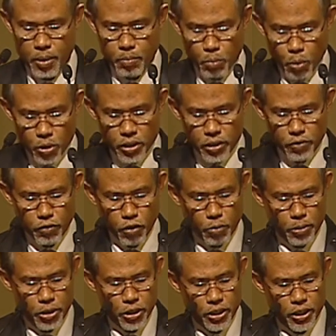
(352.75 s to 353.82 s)
Most
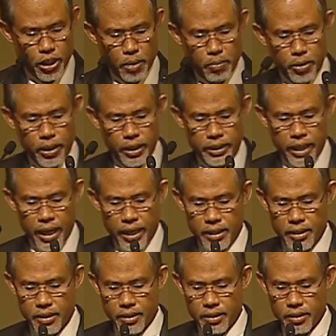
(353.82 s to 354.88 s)
information about attacks